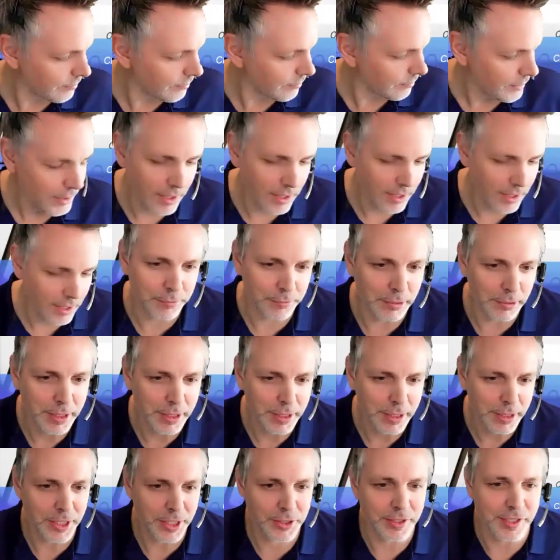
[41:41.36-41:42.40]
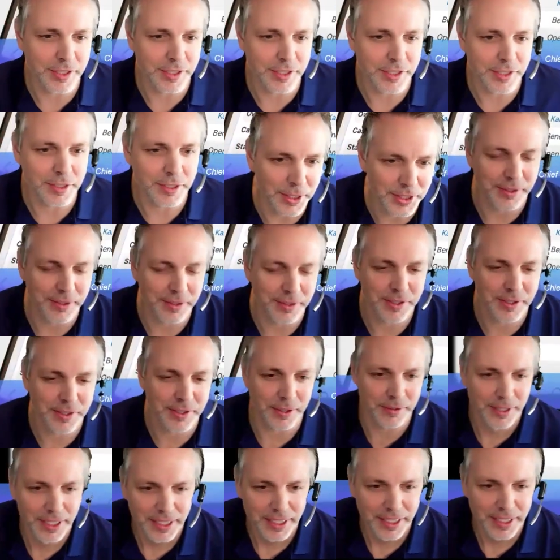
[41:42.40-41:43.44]
I have 3 questions to ask you.
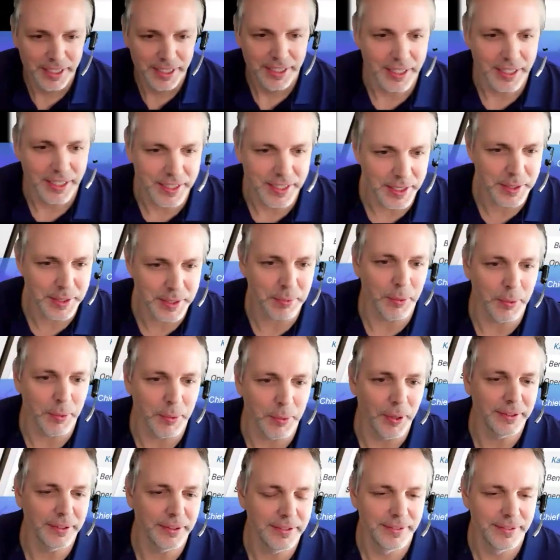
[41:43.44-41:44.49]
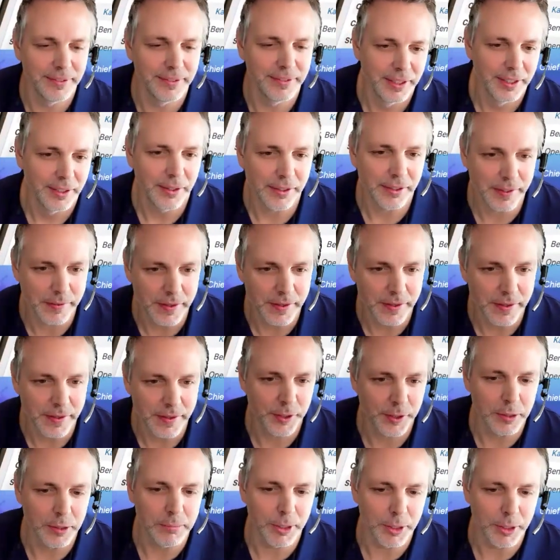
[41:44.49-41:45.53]
So there's this one. I'll give it a
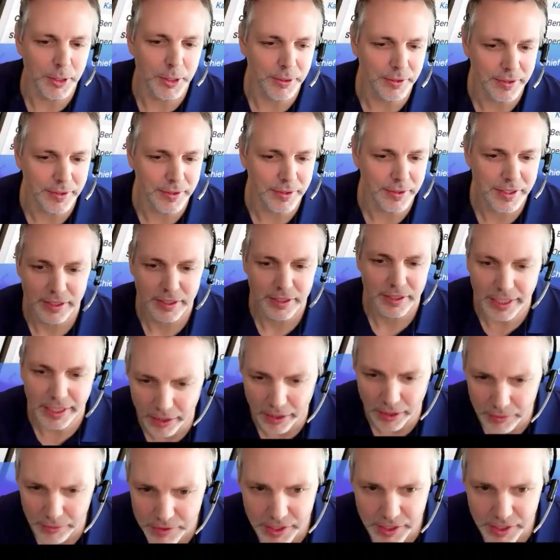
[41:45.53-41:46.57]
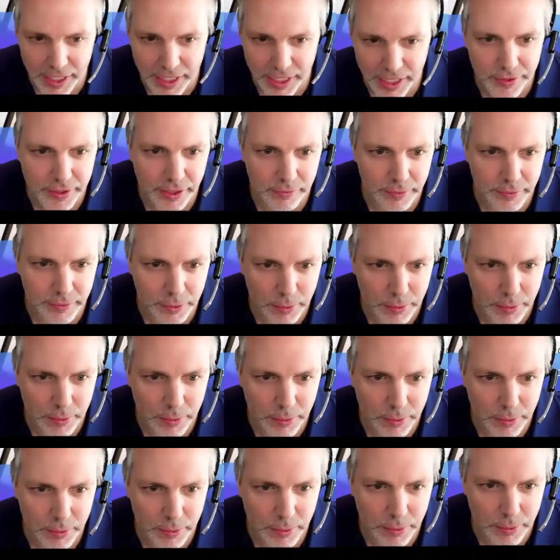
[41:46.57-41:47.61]
few moments, and I'll scan the other
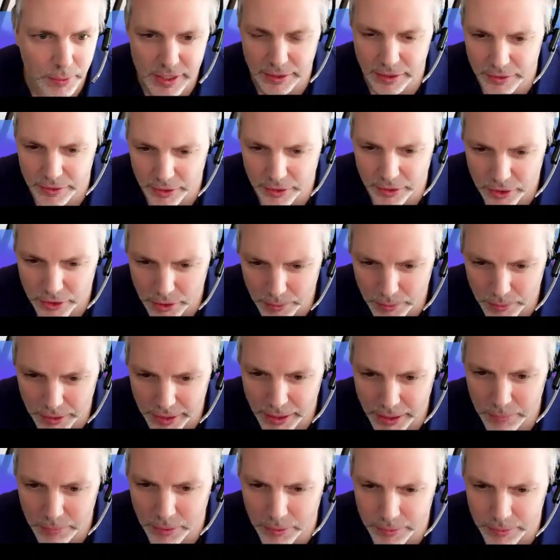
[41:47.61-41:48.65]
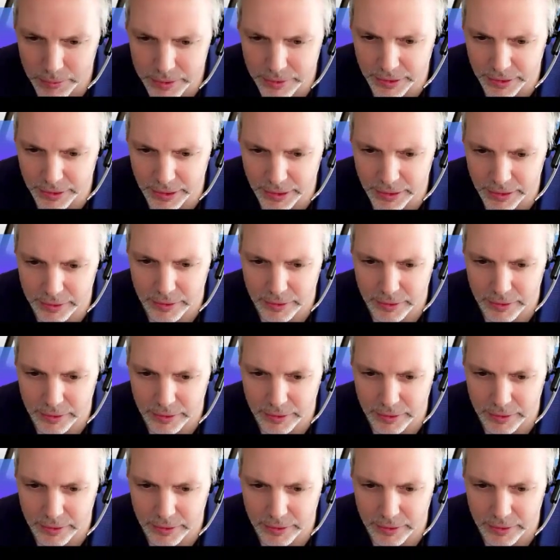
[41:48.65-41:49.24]
questions in the Q&A while we're doing that.